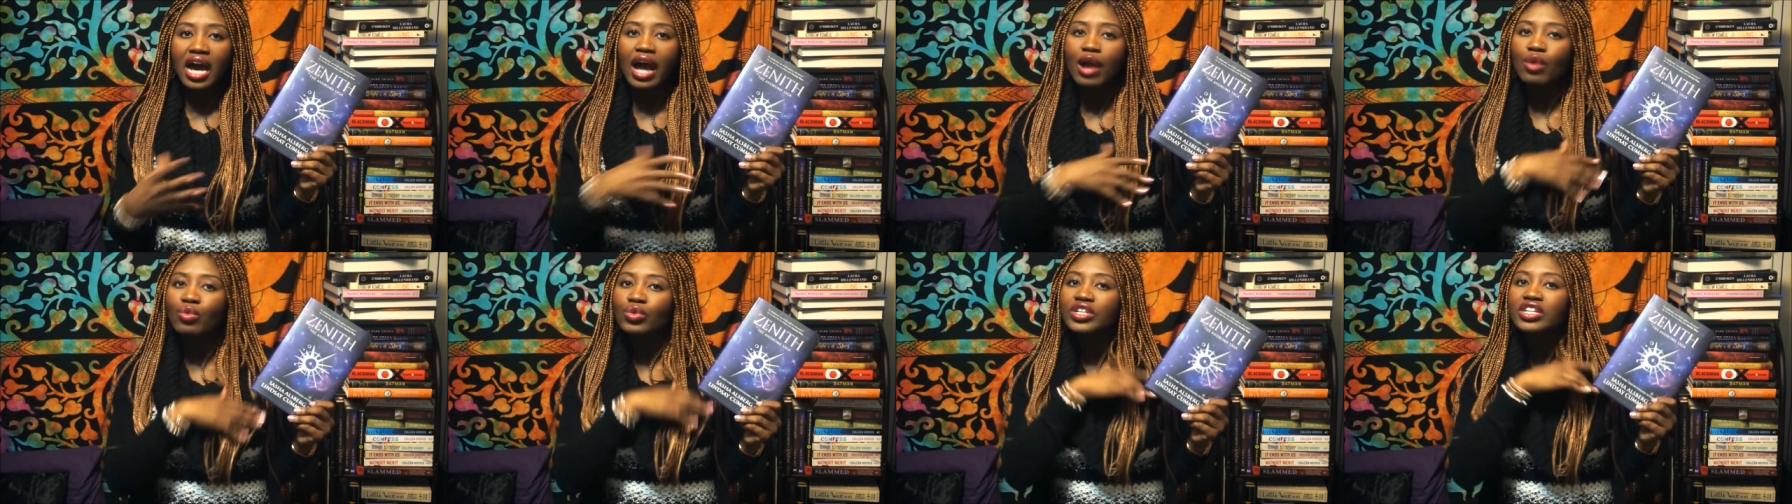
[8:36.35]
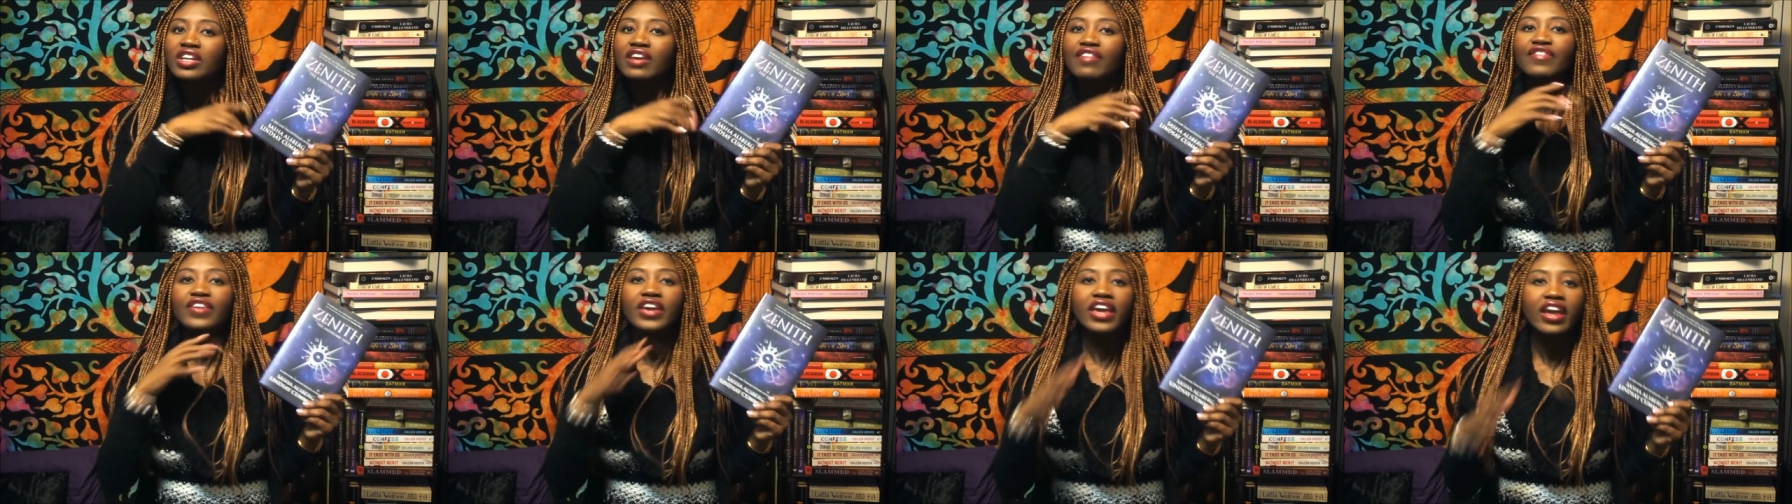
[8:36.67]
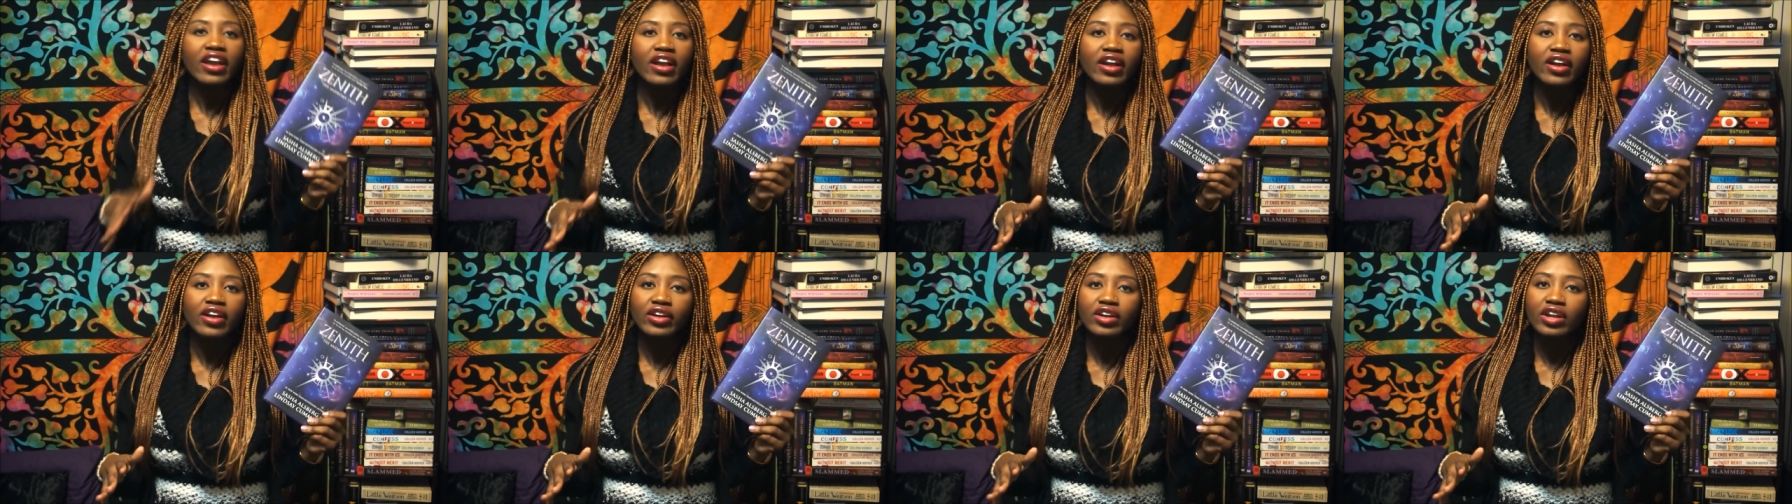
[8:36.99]
I wouldn't have
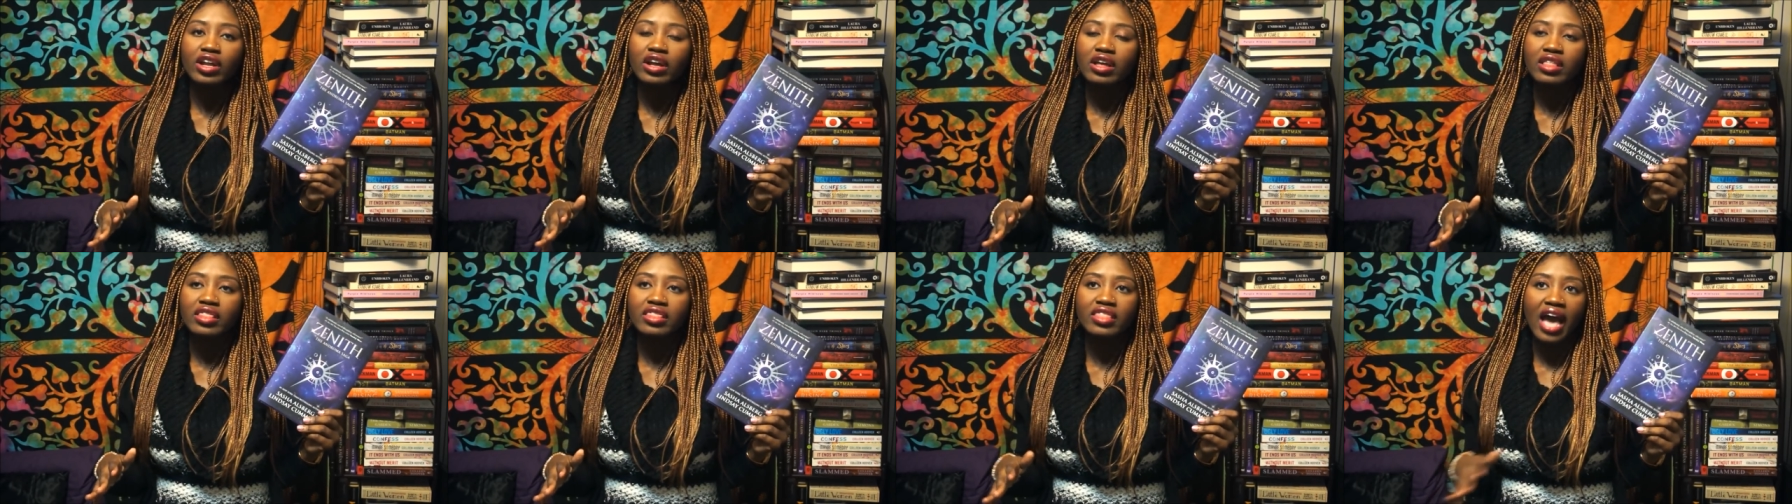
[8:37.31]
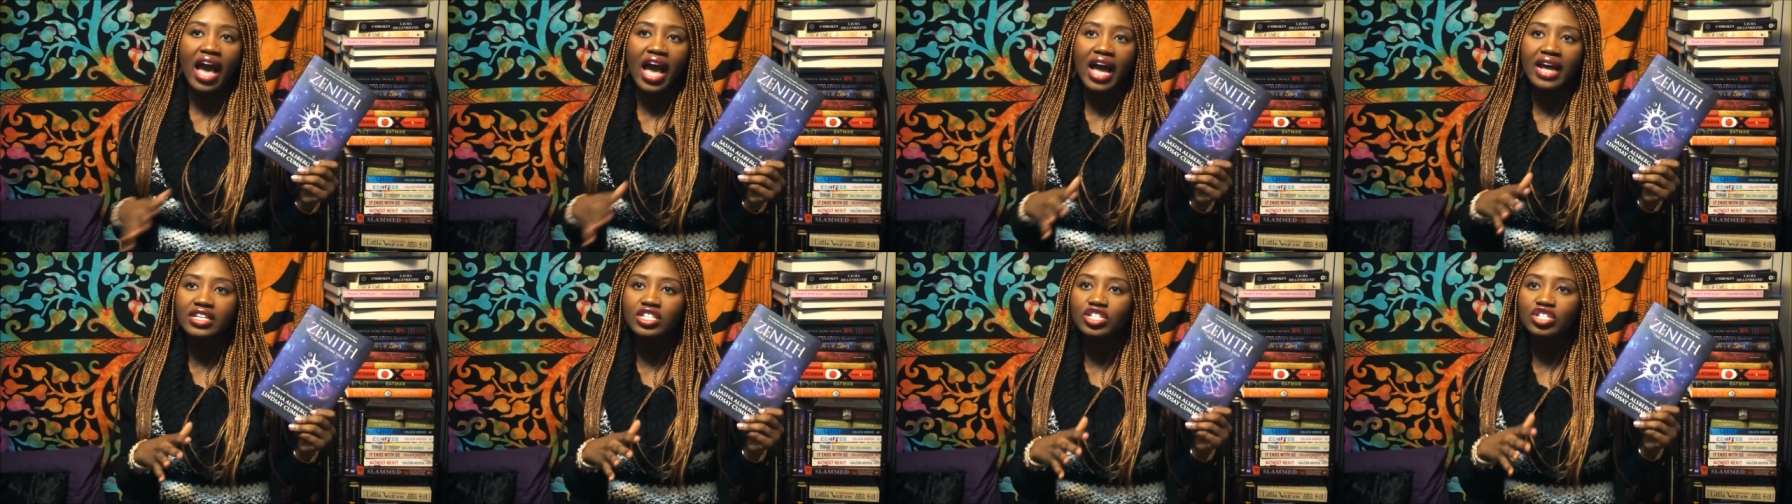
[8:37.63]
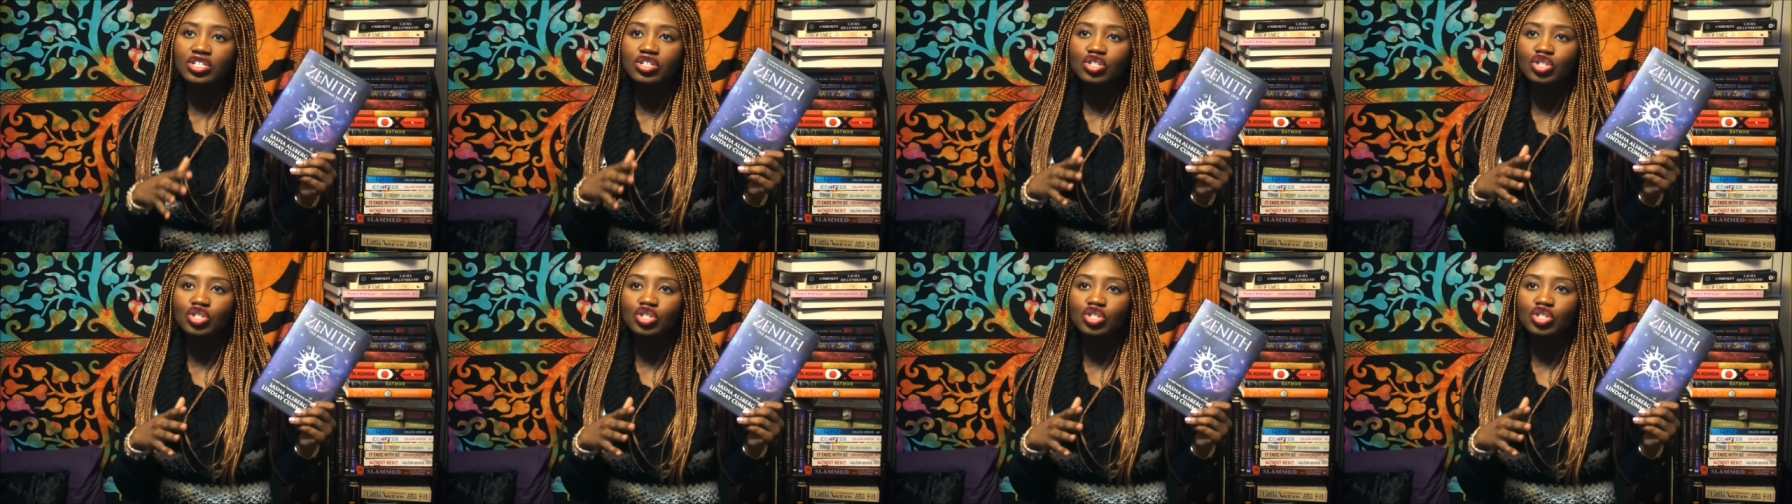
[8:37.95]
cared that